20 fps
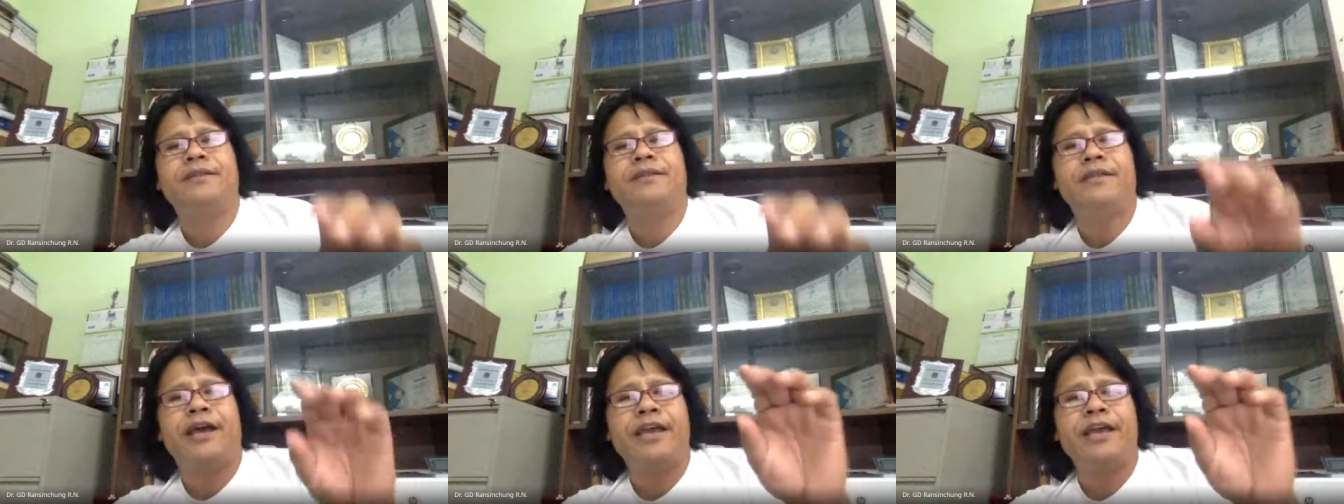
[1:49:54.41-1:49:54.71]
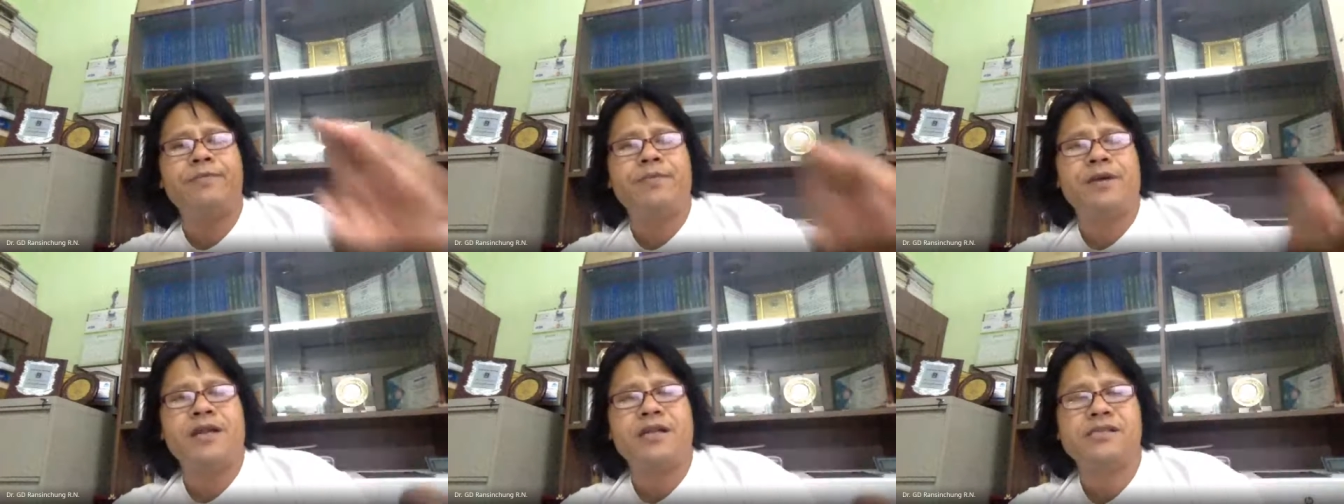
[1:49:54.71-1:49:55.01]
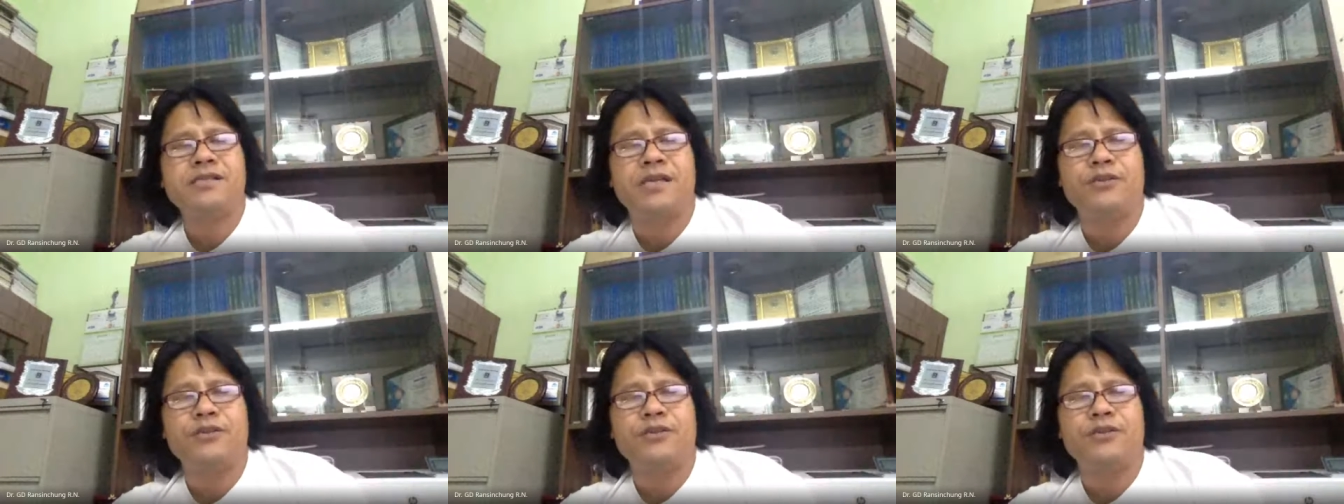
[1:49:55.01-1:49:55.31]
tie
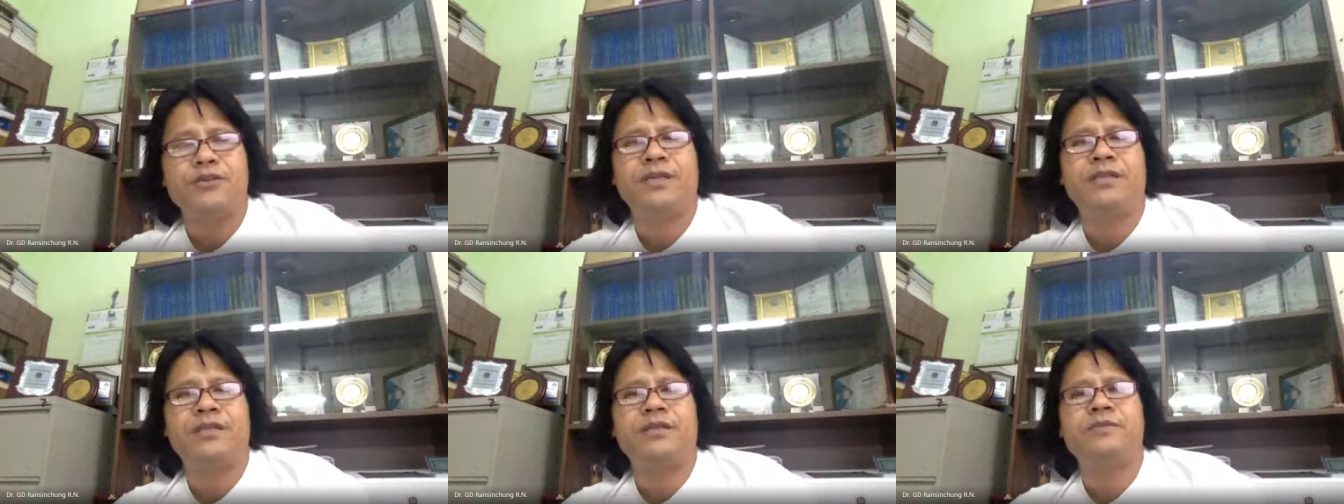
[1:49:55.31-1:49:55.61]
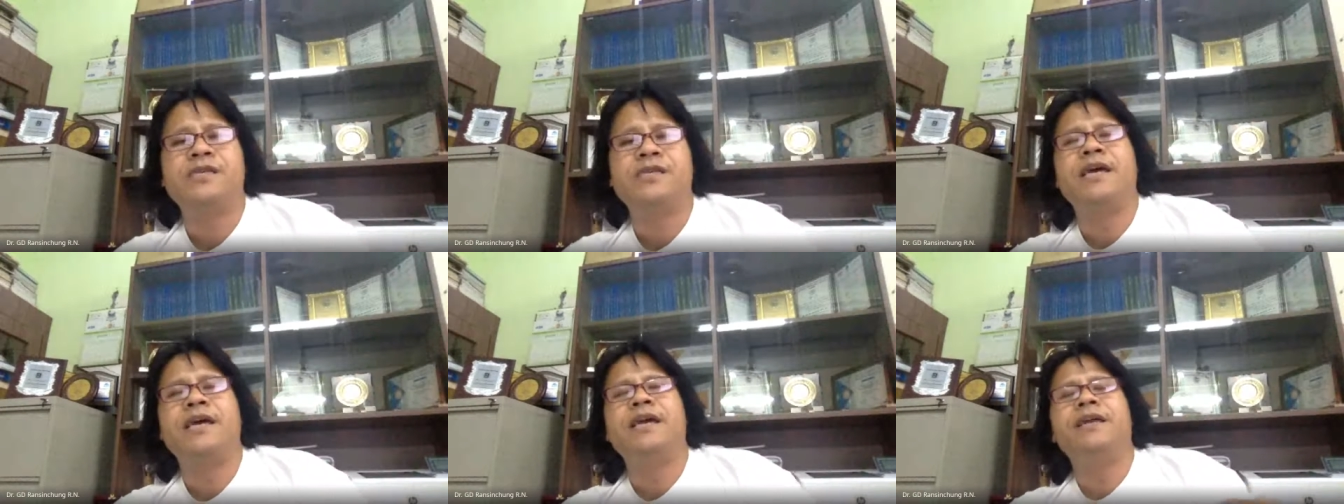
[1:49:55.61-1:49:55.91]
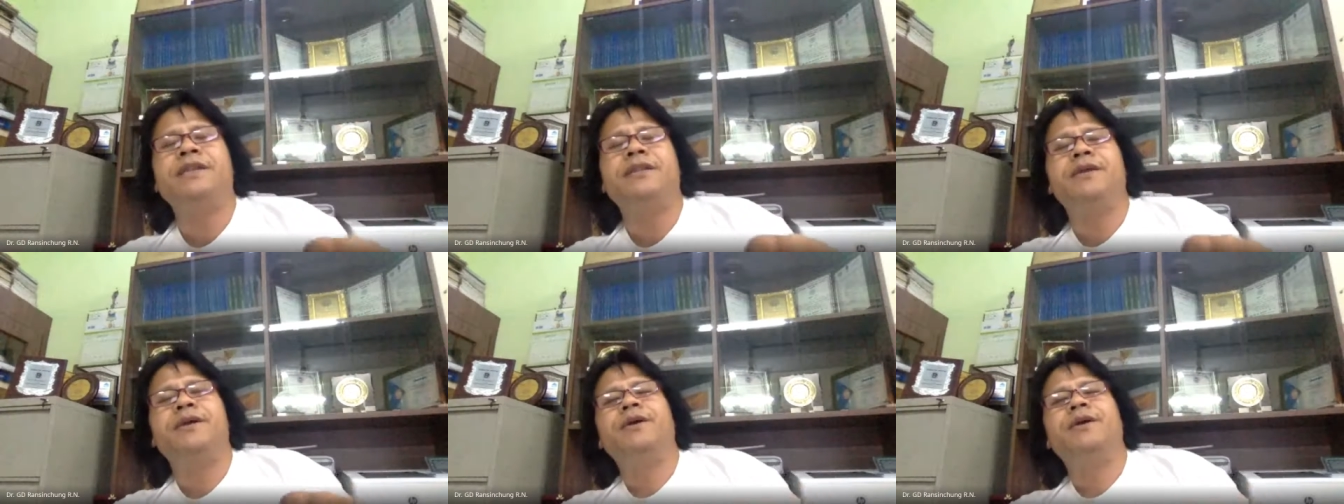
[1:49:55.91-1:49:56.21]
bars are to be
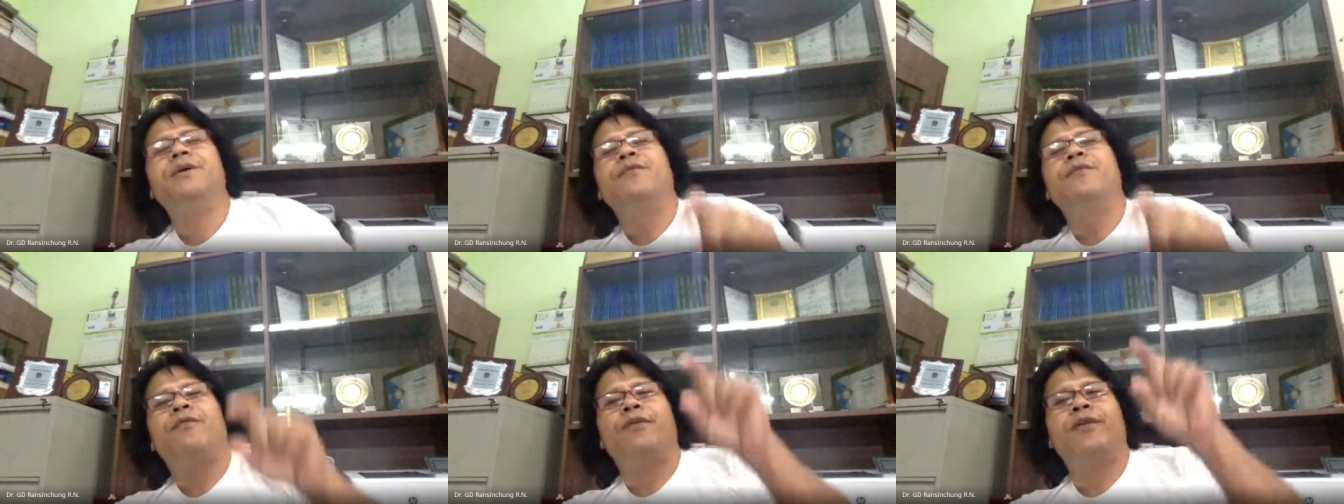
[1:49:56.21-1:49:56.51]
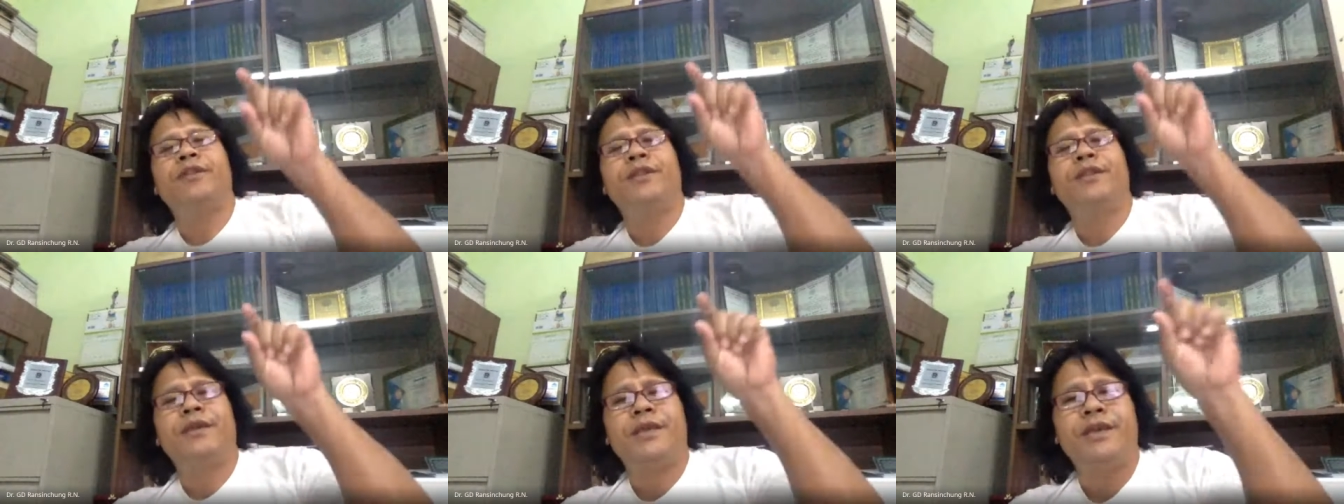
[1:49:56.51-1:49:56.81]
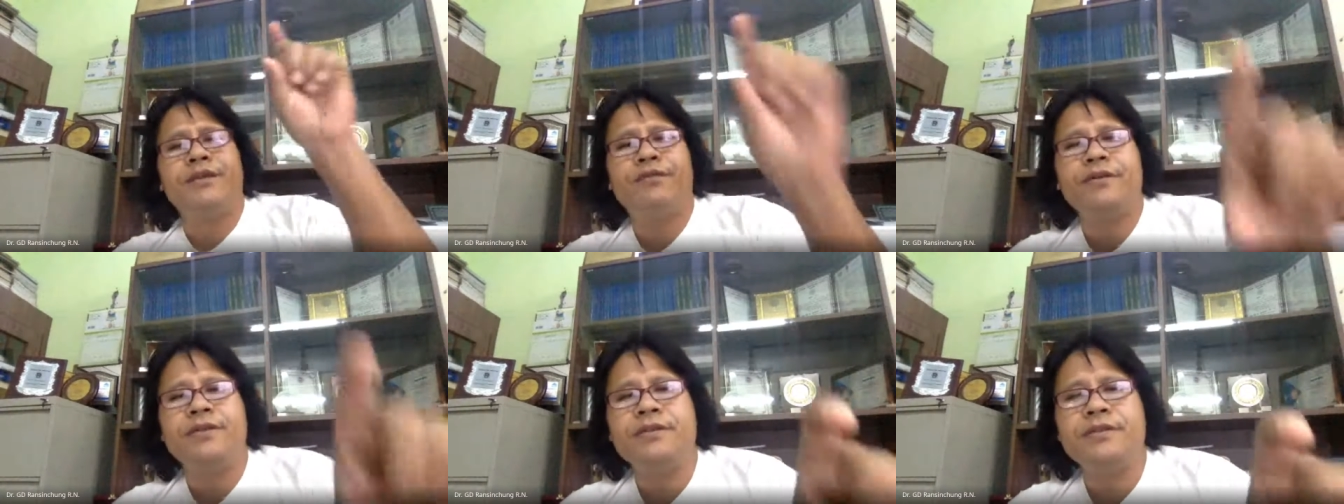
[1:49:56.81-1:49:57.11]
designed for the
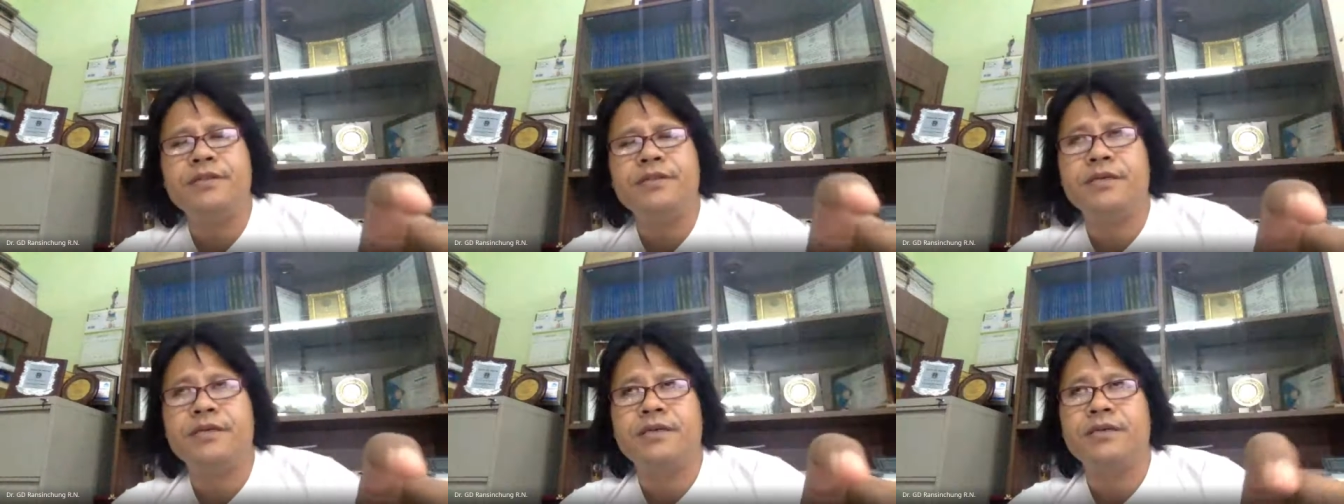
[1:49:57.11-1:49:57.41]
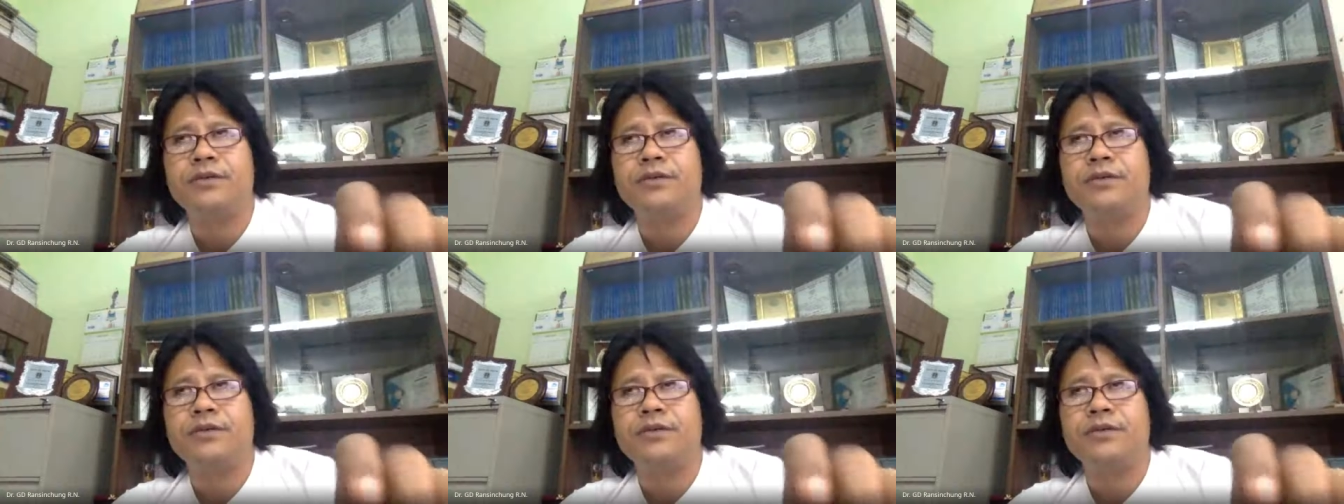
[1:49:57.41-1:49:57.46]
given